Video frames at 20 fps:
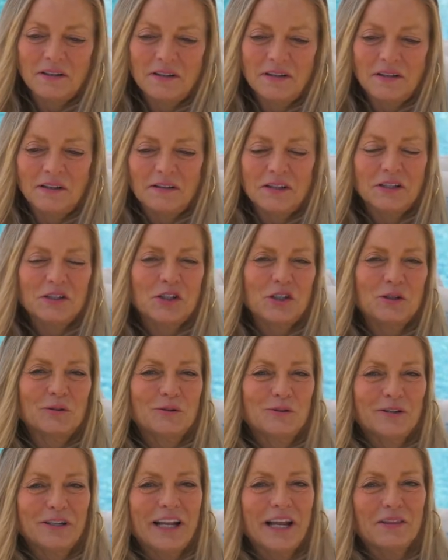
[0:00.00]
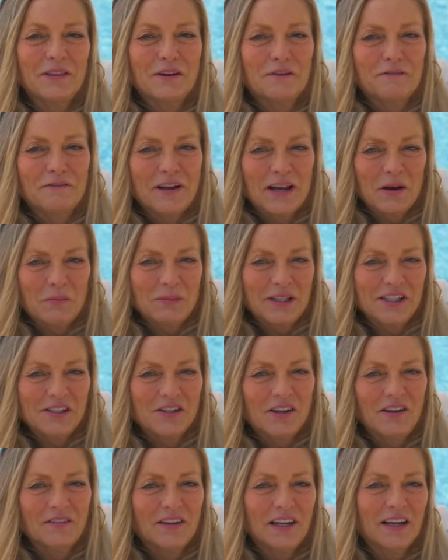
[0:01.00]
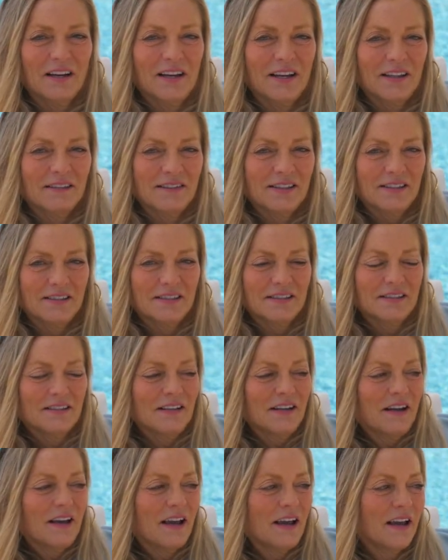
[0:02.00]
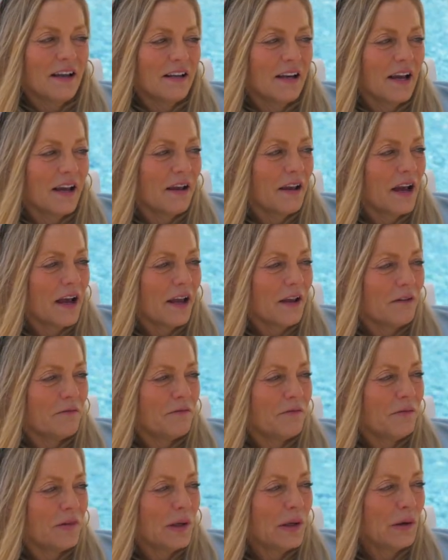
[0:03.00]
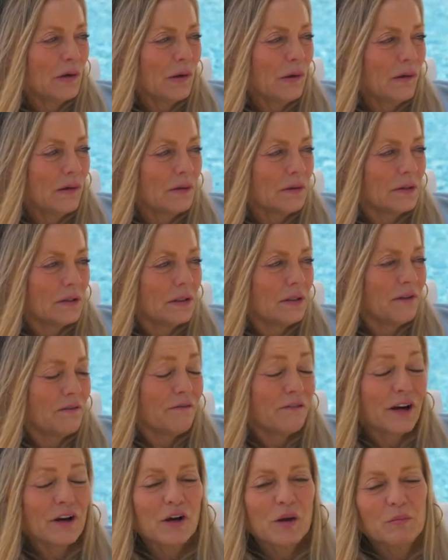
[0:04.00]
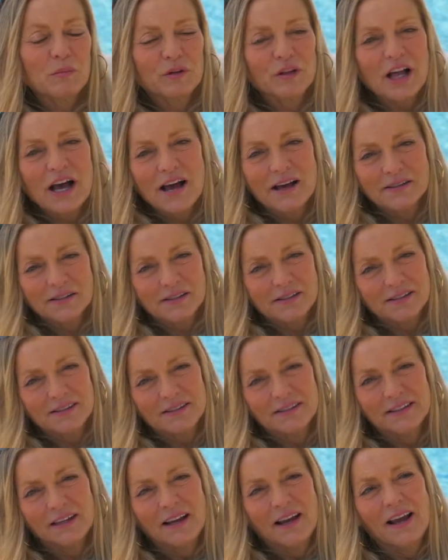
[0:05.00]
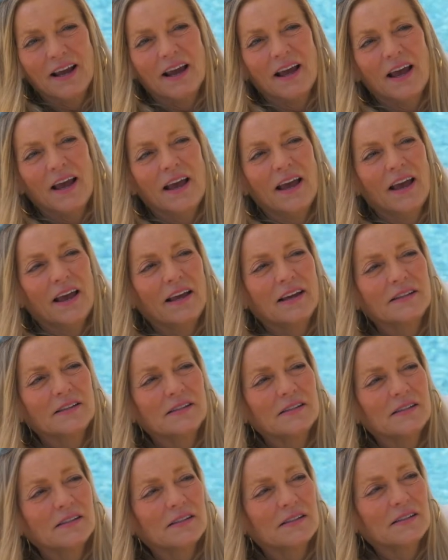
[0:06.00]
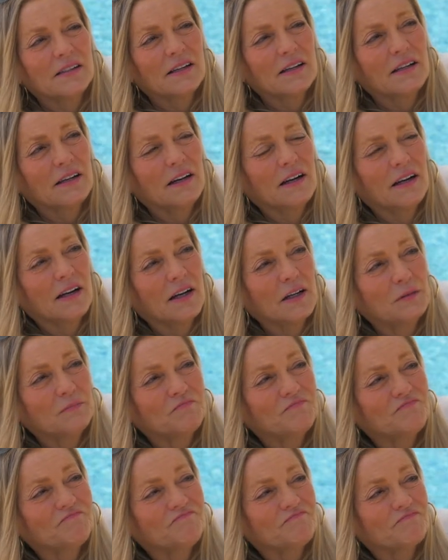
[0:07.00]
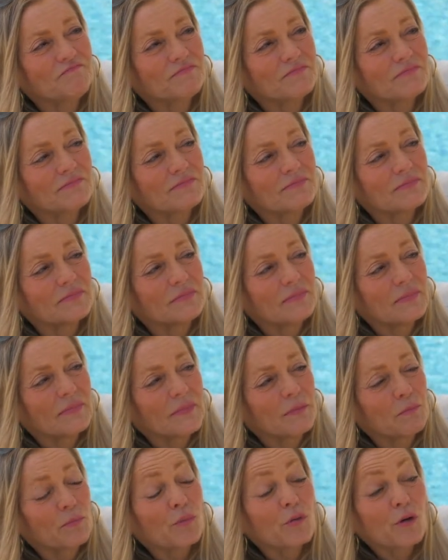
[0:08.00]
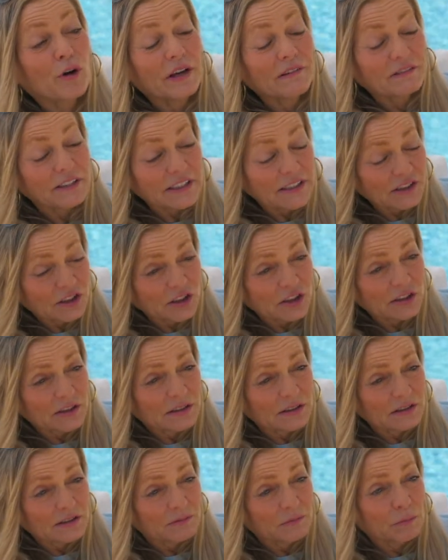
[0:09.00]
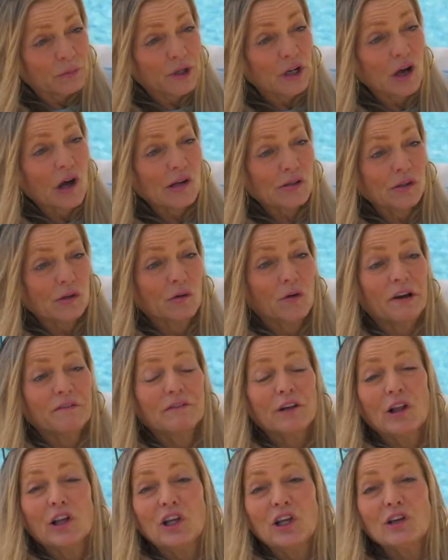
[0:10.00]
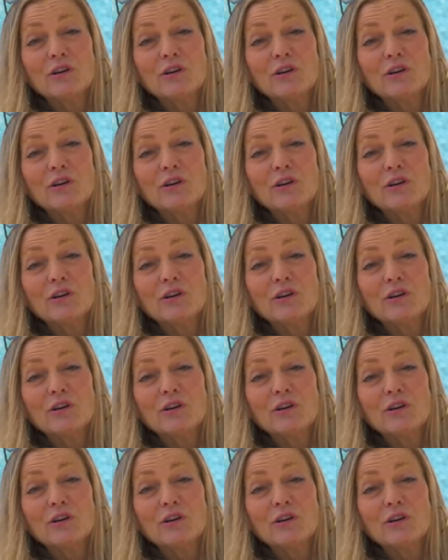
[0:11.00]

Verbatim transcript: Uh, the children and their families on the island. And I, I feel very blessed and um, privileged, but also I feel a